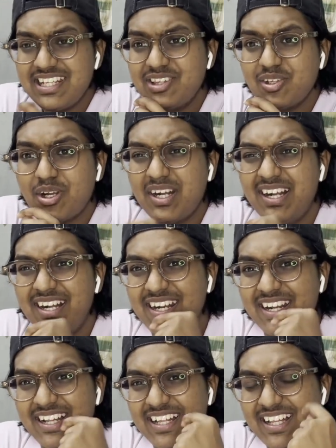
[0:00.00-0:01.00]
I thought,
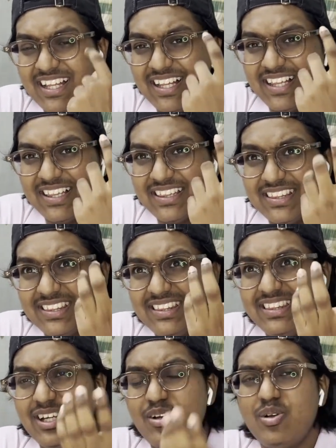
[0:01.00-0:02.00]

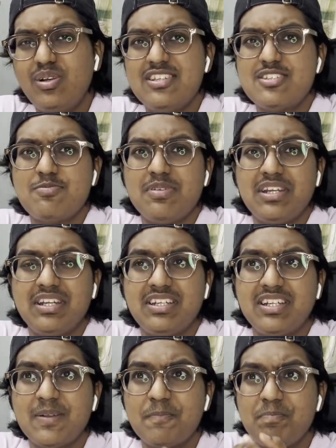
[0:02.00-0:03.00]
the Holy Spirit,
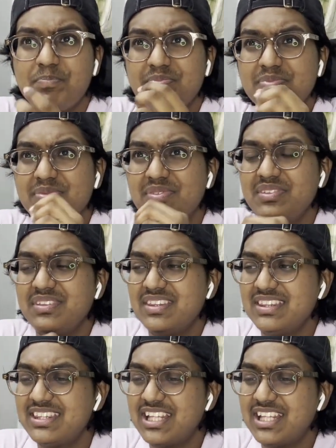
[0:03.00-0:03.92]
the